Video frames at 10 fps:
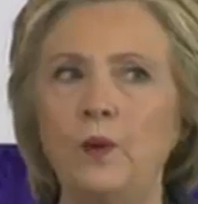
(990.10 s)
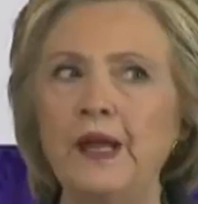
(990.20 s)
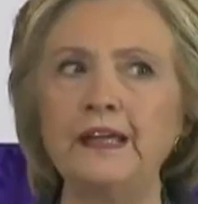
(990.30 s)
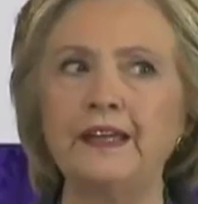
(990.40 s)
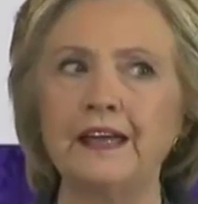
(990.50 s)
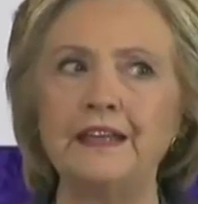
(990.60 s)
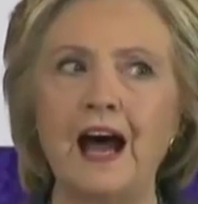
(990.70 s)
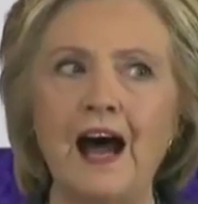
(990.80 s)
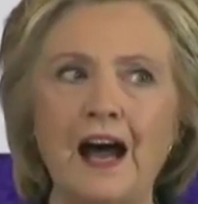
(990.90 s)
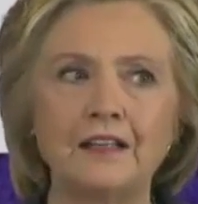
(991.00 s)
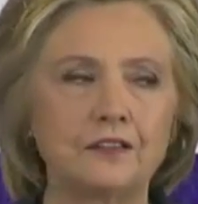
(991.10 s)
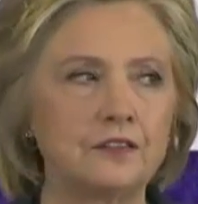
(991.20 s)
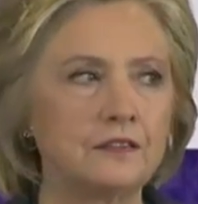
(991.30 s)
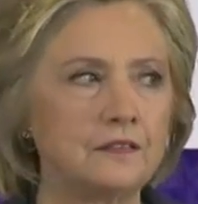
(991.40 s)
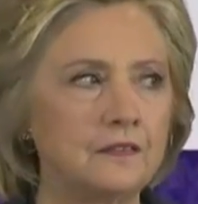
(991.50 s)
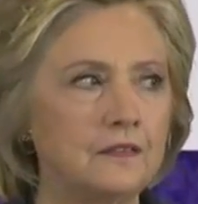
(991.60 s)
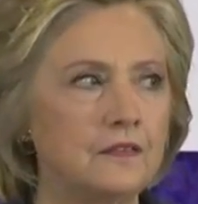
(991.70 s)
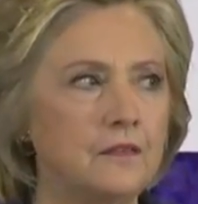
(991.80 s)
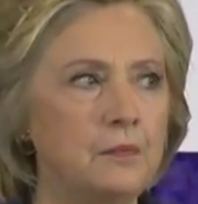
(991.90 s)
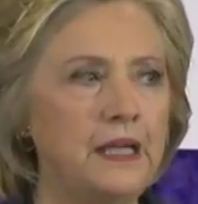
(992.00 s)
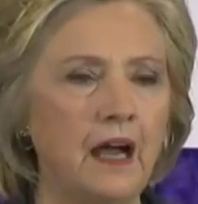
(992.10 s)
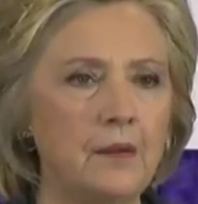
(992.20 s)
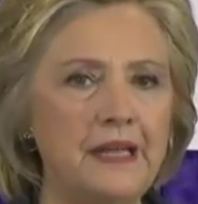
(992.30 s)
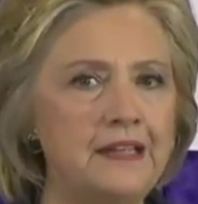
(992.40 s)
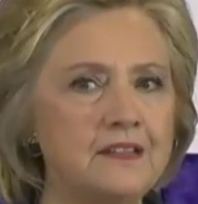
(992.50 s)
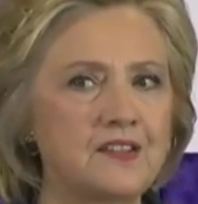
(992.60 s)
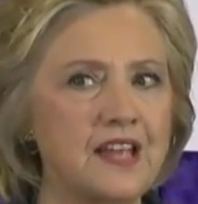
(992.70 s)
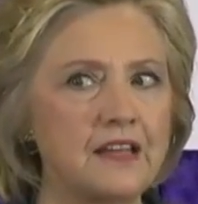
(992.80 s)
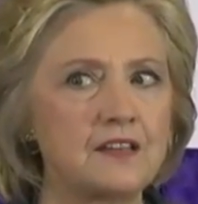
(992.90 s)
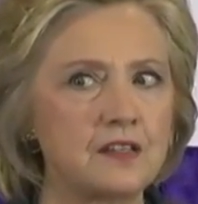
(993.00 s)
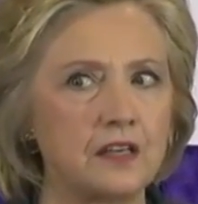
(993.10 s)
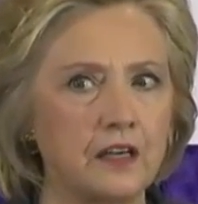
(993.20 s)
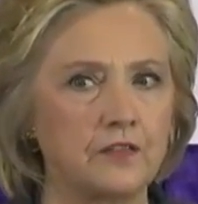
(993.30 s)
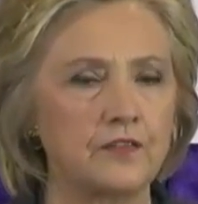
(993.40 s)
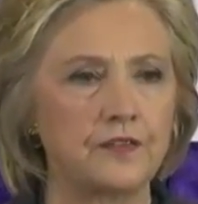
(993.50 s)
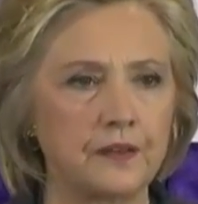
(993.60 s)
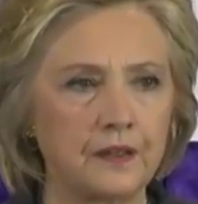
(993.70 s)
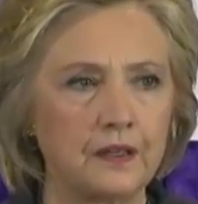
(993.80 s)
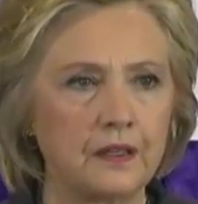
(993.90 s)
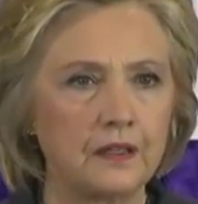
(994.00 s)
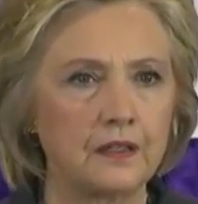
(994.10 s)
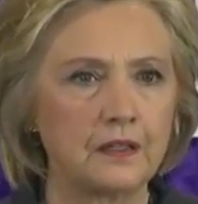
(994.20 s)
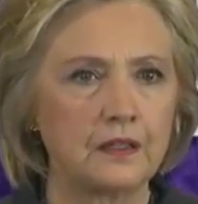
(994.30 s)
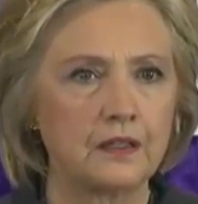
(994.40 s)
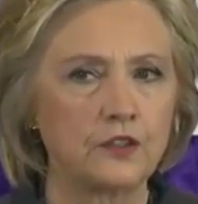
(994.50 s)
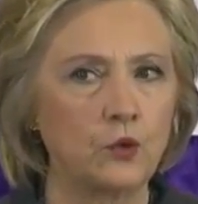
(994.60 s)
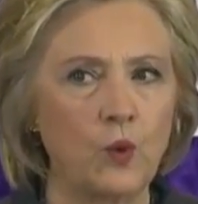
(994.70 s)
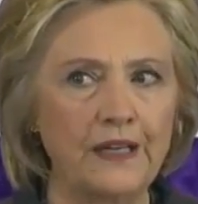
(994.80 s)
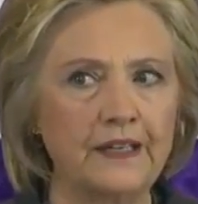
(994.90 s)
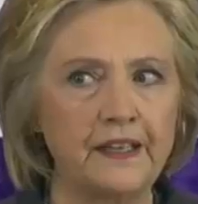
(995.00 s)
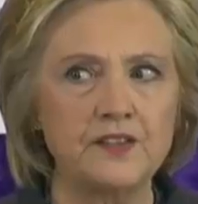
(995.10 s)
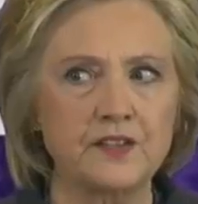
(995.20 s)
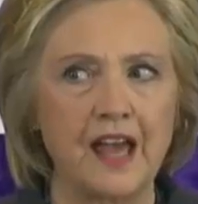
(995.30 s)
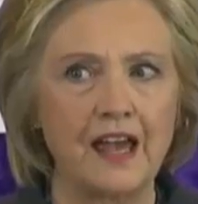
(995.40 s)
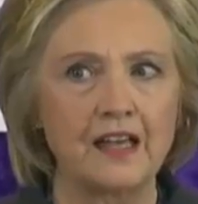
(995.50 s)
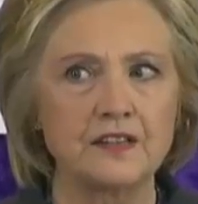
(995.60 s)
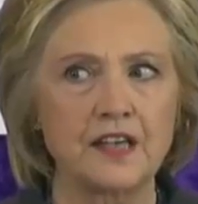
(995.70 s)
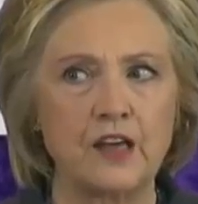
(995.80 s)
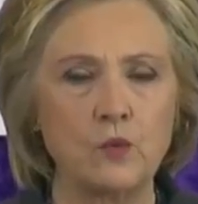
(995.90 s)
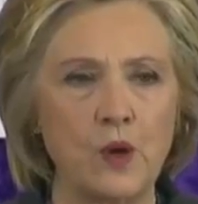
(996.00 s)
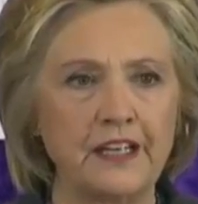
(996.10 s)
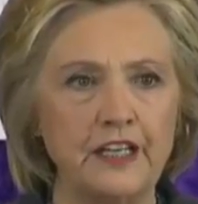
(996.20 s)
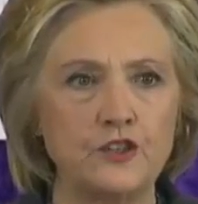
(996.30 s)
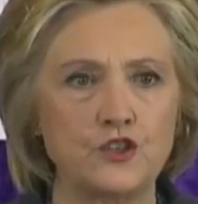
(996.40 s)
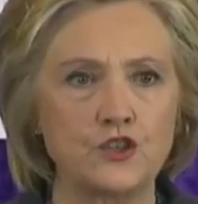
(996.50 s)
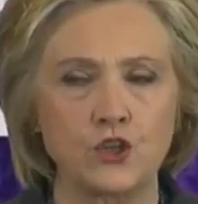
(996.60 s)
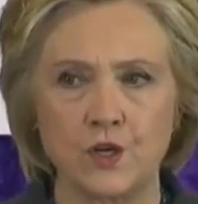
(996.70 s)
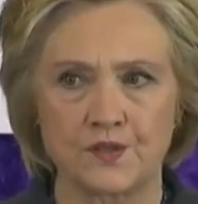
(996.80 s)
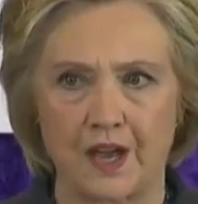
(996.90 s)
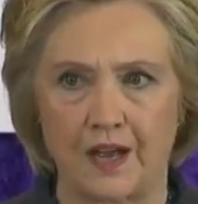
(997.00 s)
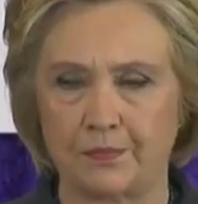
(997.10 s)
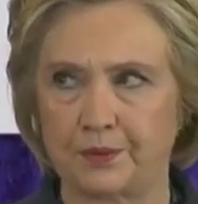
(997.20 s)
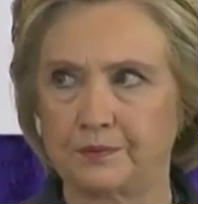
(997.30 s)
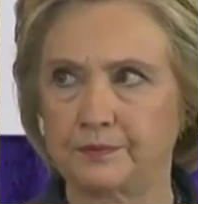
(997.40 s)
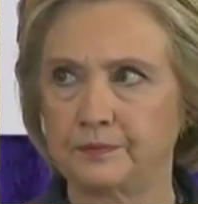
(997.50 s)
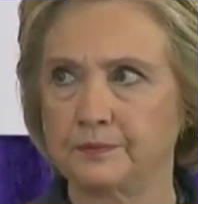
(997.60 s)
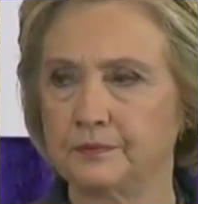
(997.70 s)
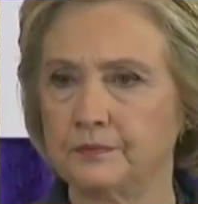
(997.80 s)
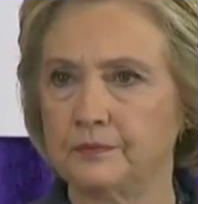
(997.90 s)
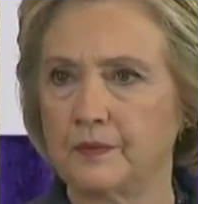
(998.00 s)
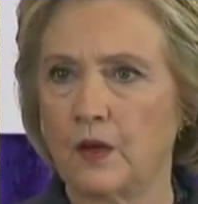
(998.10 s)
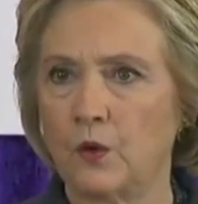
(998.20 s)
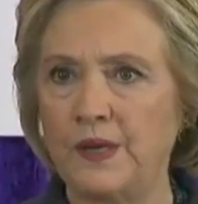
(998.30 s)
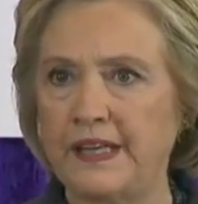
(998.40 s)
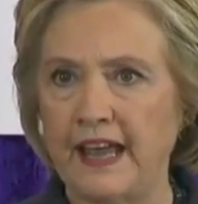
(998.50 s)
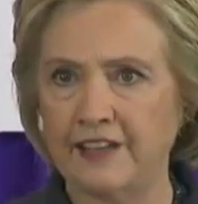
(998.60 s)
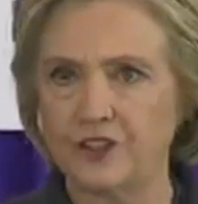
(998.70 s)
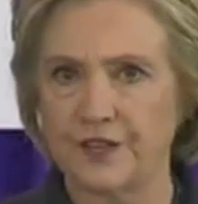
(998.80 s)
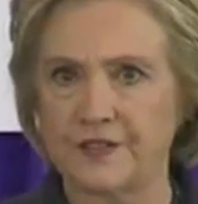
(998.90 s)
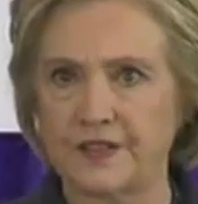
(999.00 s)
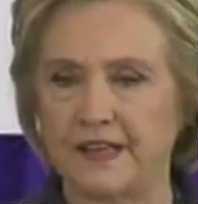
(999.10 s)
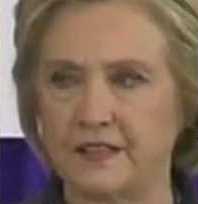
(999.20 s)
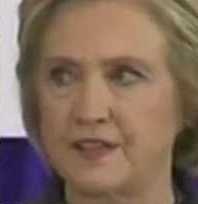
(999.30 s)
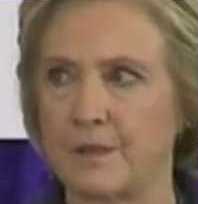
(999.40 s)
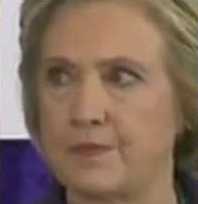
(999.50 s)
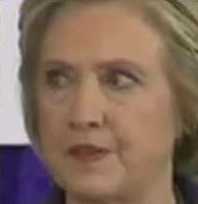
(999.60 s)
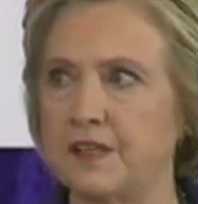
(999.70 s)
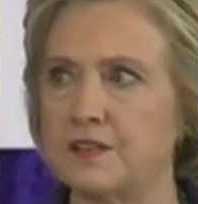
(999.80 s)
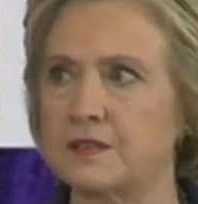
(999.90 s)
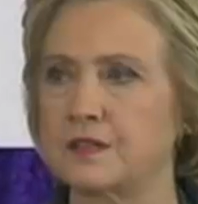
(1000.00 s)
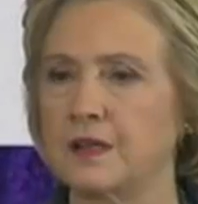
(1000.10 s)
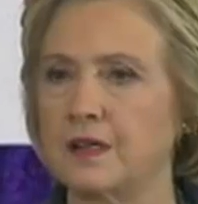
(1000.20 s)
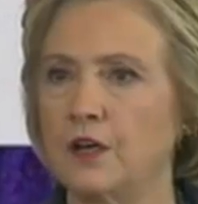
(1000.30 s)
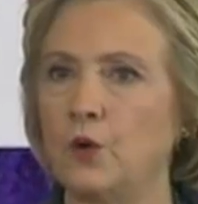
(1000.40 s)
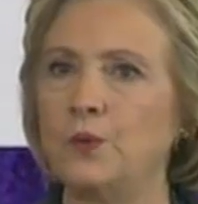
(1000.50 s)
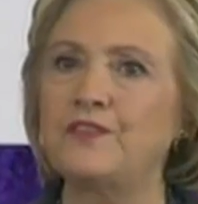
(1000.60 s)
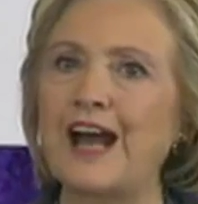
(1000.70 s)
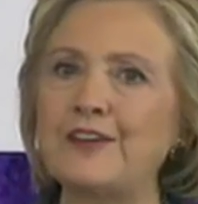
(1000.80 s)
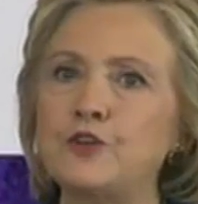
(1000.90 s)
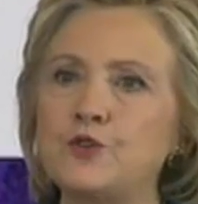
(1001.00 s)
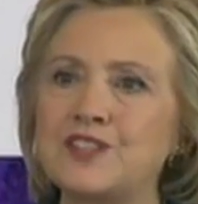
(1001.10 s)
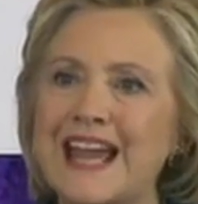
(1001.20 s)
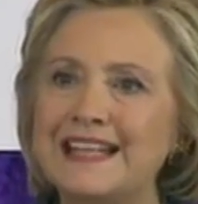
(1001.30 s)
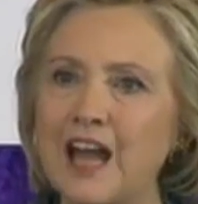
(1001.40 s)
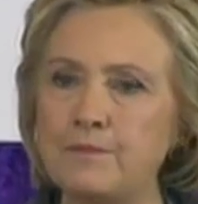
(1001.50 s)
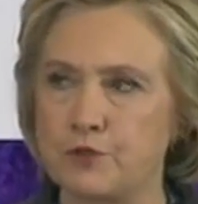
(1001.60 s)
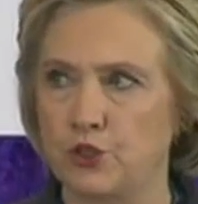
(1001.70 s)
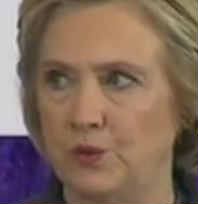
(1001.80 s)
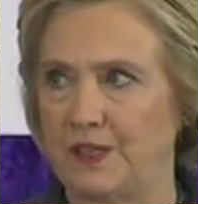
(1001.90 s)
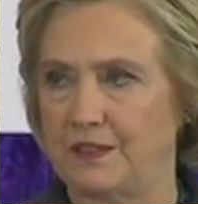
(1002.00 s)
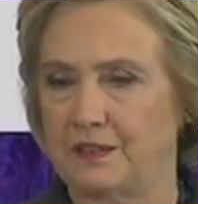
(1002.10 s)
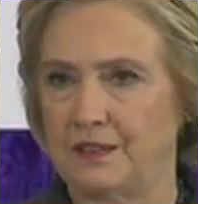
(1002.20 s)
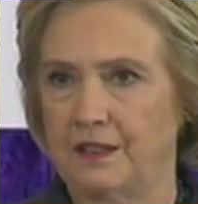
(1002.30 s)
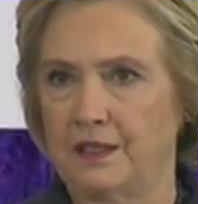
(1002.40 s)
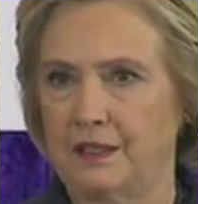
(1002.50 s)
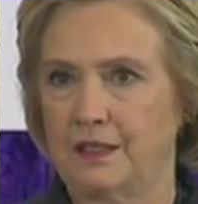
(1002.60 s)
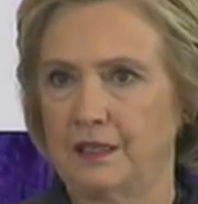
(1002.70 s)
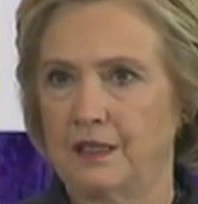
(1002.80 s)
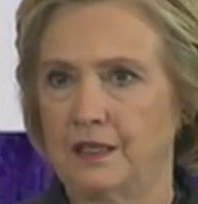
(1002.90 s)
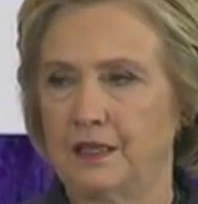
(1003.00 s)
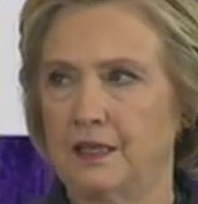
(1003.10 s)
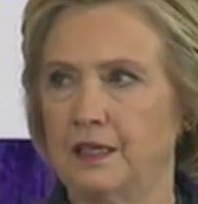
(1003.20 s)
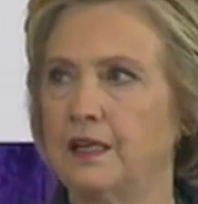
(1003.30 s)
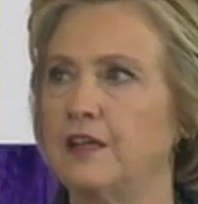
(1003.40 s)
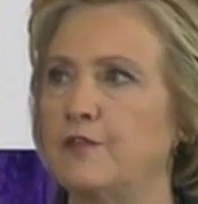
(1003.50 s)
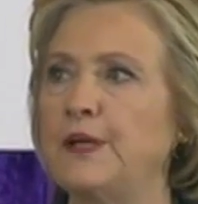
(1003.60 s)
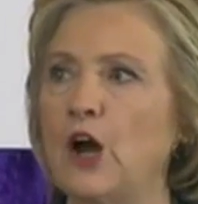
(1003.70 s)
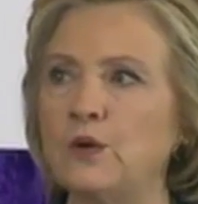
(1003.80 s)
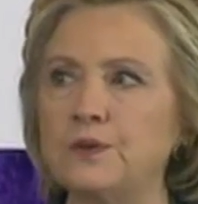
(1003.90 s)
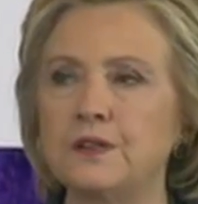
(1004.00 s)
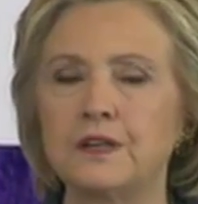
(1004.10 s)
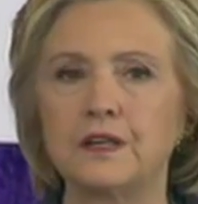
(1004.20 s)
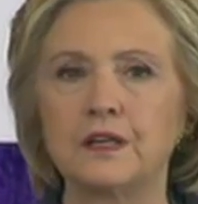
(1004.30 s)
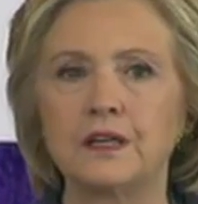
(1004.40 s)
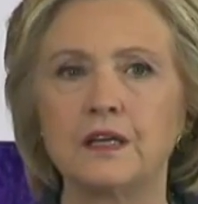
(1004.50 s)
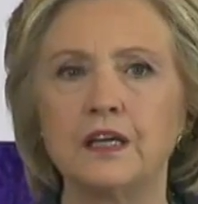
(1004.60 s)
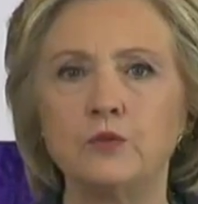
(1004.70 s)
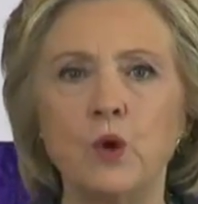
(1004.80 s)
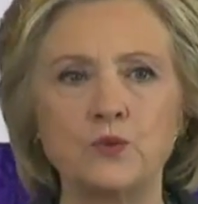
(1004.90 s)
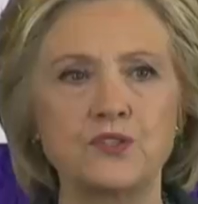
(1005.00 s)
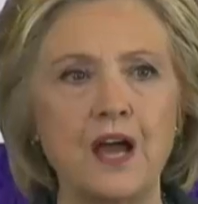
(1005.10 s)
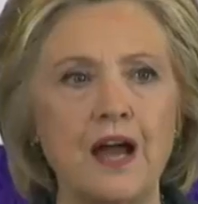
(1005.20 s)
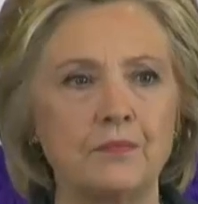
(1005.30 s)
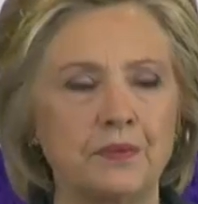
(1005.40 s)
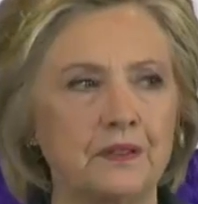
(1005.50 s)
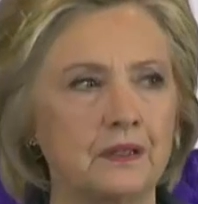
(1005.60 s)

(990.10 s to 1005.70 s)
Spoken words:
We cannot become insensitive to what he says and what he stirs up. We can't just accept this. We've got to stand up to it. If we don't, it won't stop.